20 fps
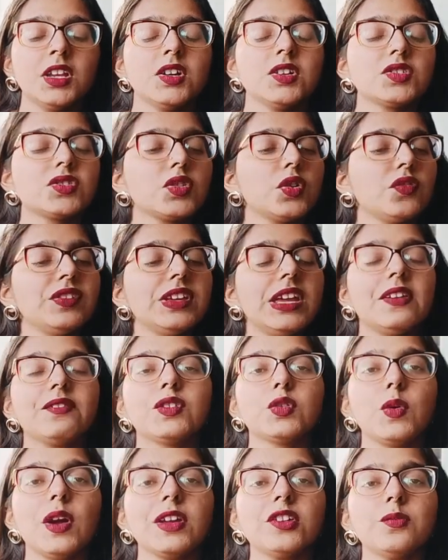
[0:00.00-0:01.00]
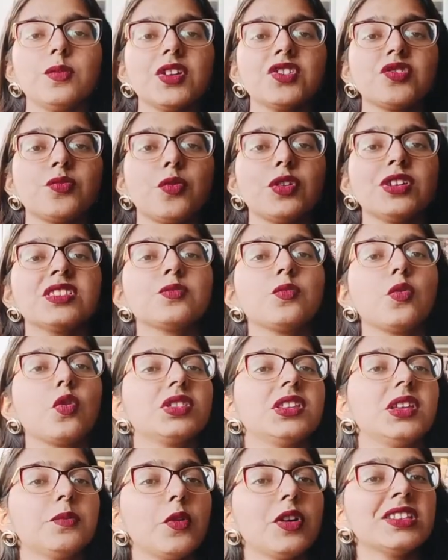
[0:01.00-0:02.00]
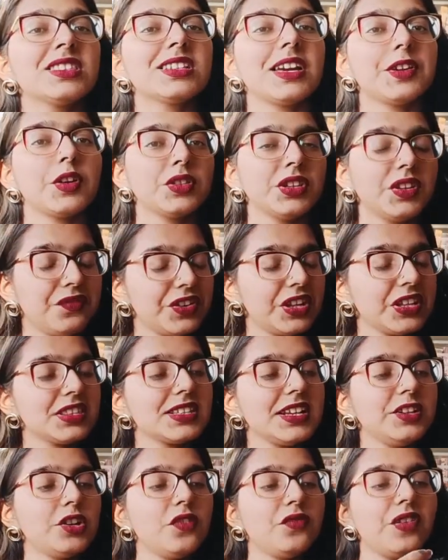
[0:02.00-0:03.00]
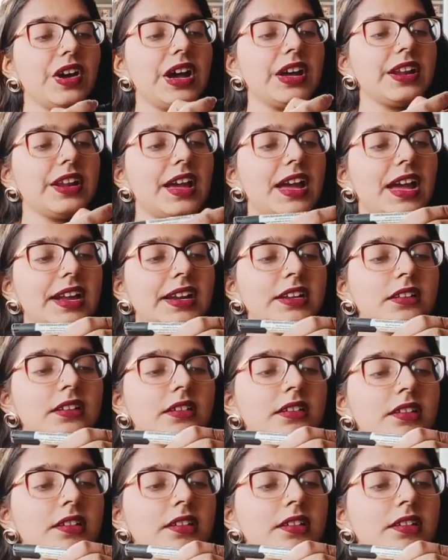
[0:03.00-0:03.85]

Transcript: So we have 2 acupressure points. Both the points are on the front side of our hand.